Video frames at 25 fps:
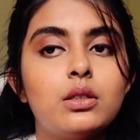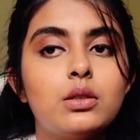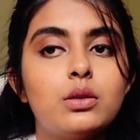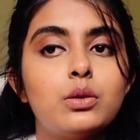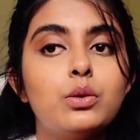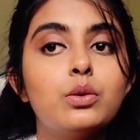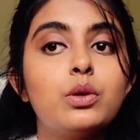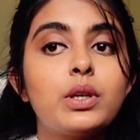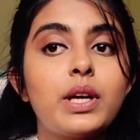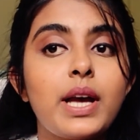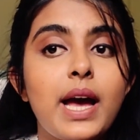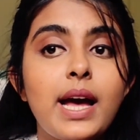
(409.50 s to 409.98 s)

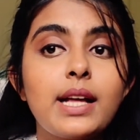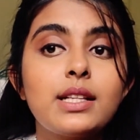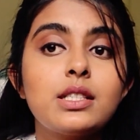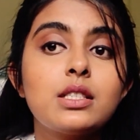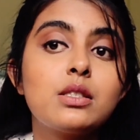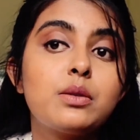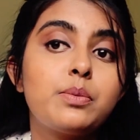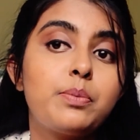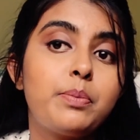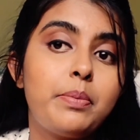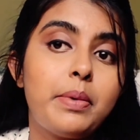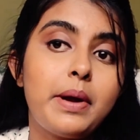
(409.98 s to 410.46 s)
who can
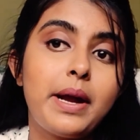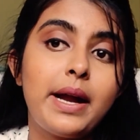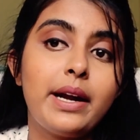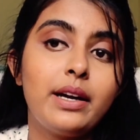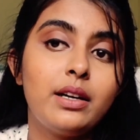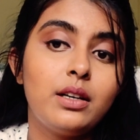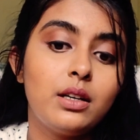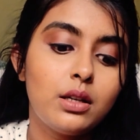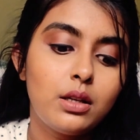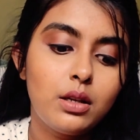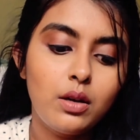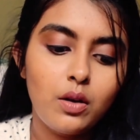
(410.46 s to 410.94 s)

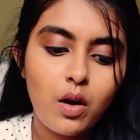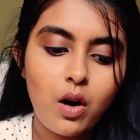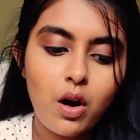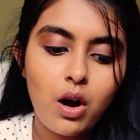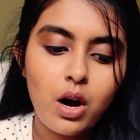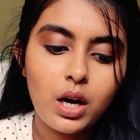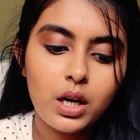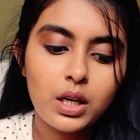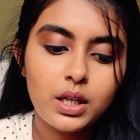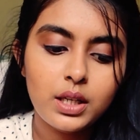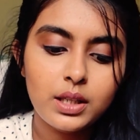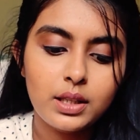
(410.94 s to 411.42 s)
spend a
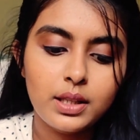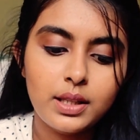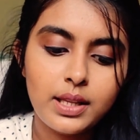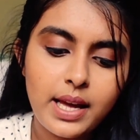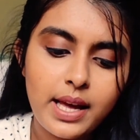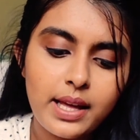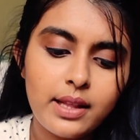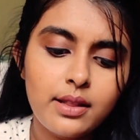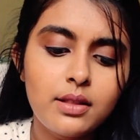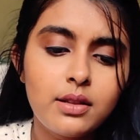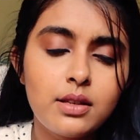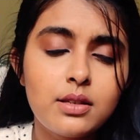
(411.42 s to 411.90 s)
lot
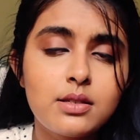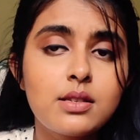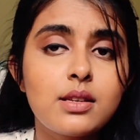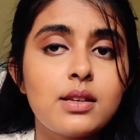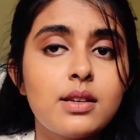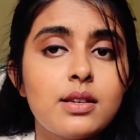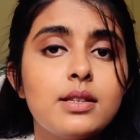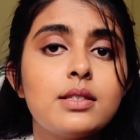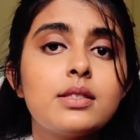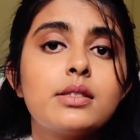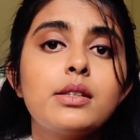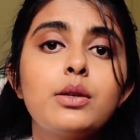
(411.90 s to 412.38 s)
then this
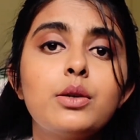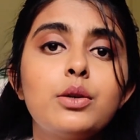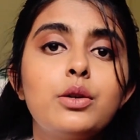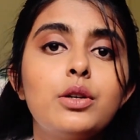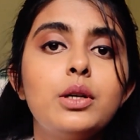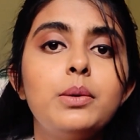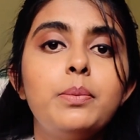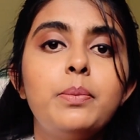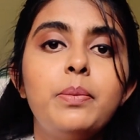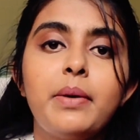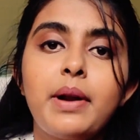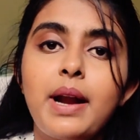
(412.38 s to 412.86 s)
is a
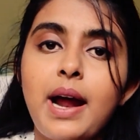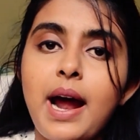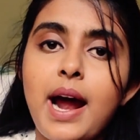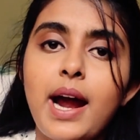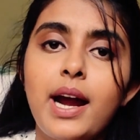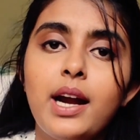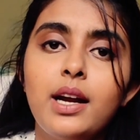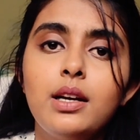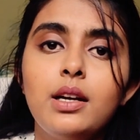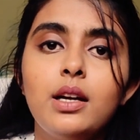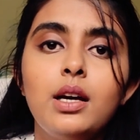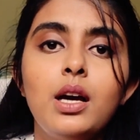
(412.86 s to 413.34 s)
good
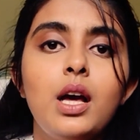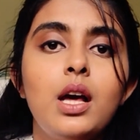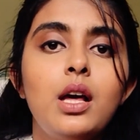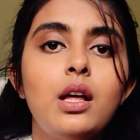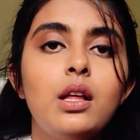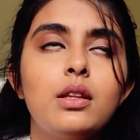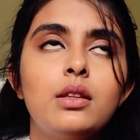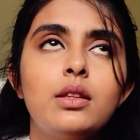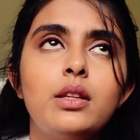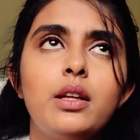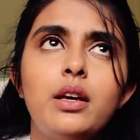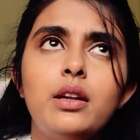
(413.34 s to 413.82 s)
brand
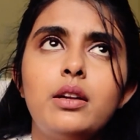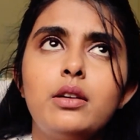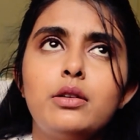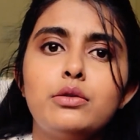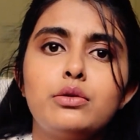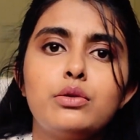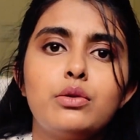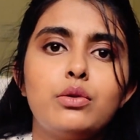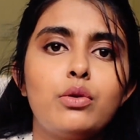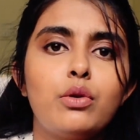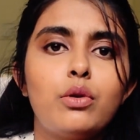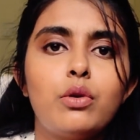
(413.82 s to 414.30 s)
there is
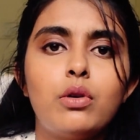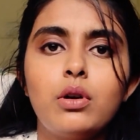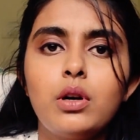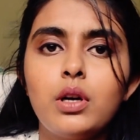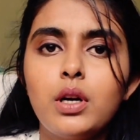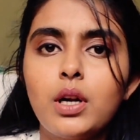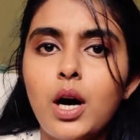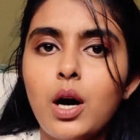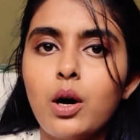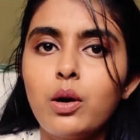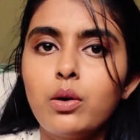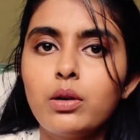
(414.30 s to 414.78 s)
no
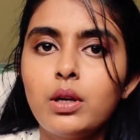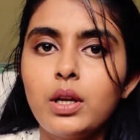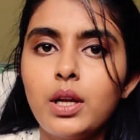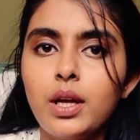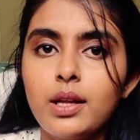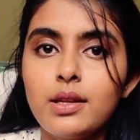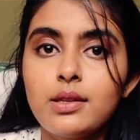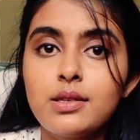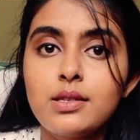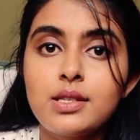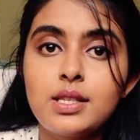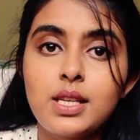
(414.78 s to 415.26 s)
doubt
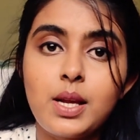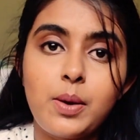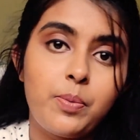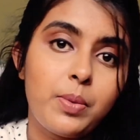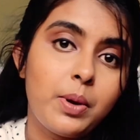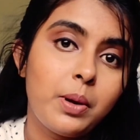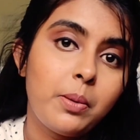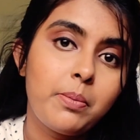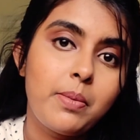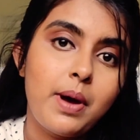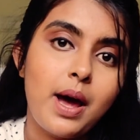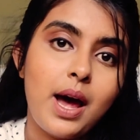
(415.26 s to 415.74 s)
in
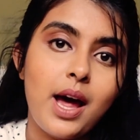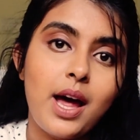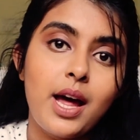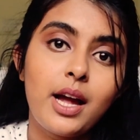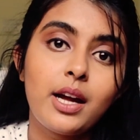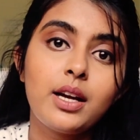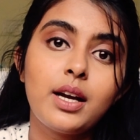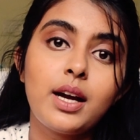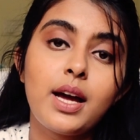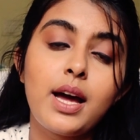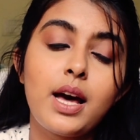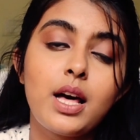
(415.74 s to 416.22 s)
stepping
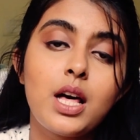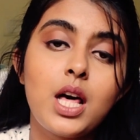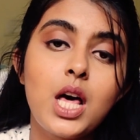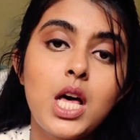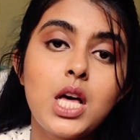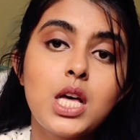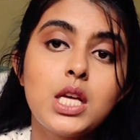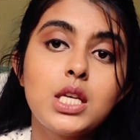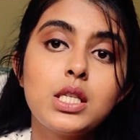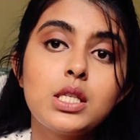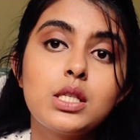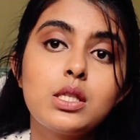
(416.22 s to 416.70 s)
back
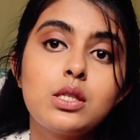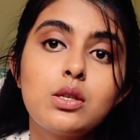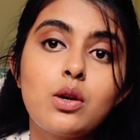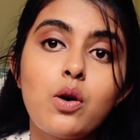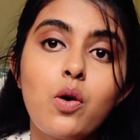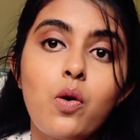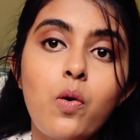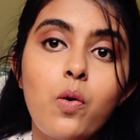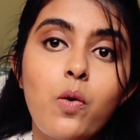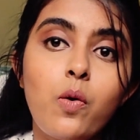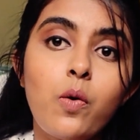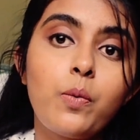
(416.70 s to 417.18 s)
So
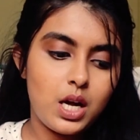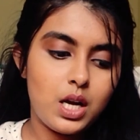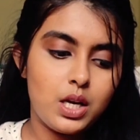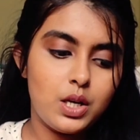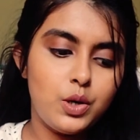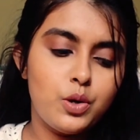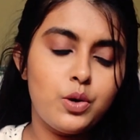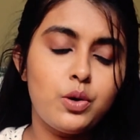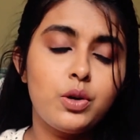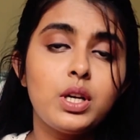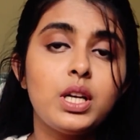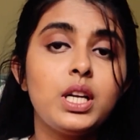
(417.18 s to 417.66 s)
you
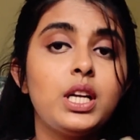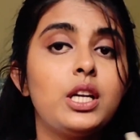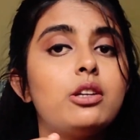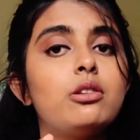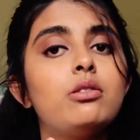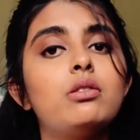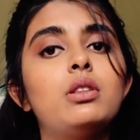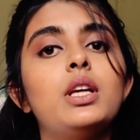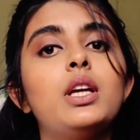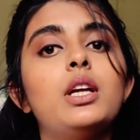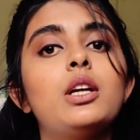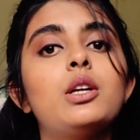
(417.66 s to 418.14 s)
don't need to
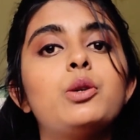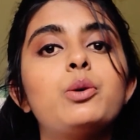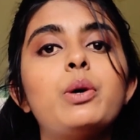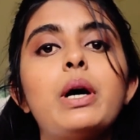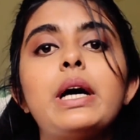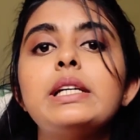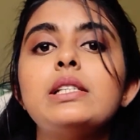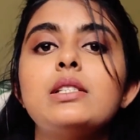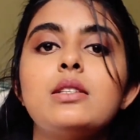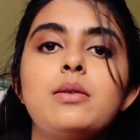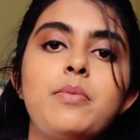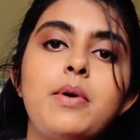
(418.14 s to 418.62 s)
think
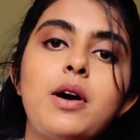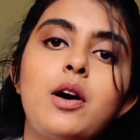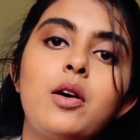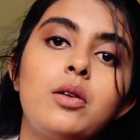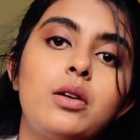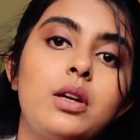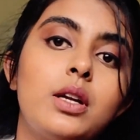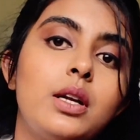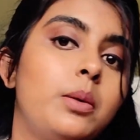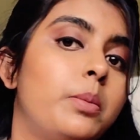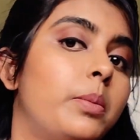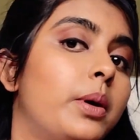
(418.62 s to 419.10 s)
twice about
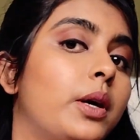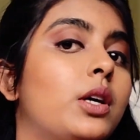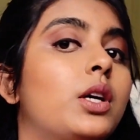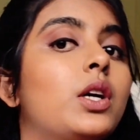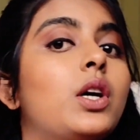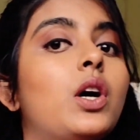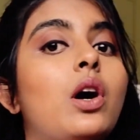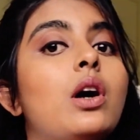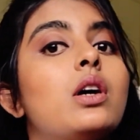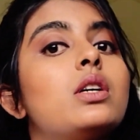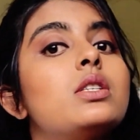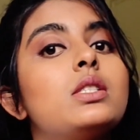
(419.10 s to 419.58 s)
it
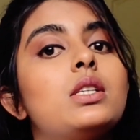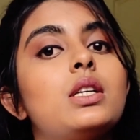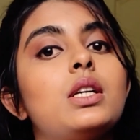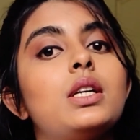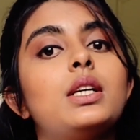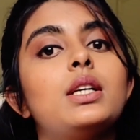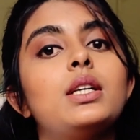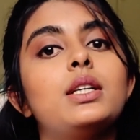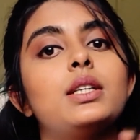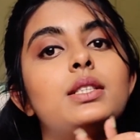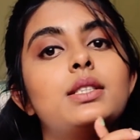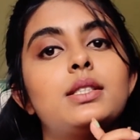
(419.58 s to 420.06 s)
because it
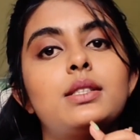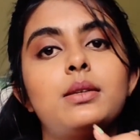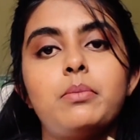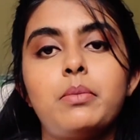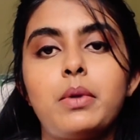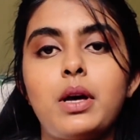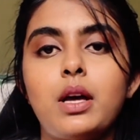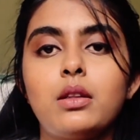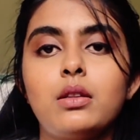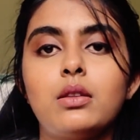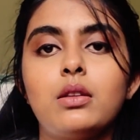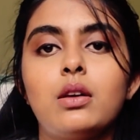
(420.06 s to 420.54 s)
is
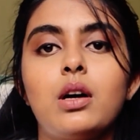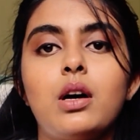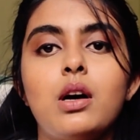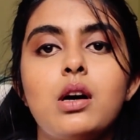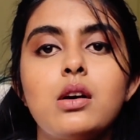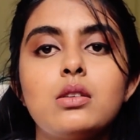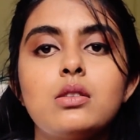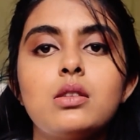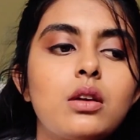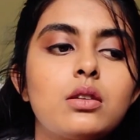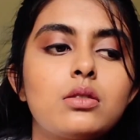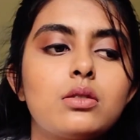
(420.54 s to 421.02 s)

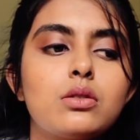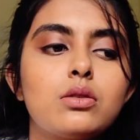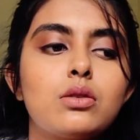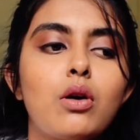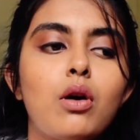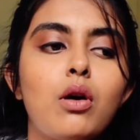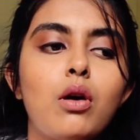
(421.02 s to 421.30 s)
Samantha's. So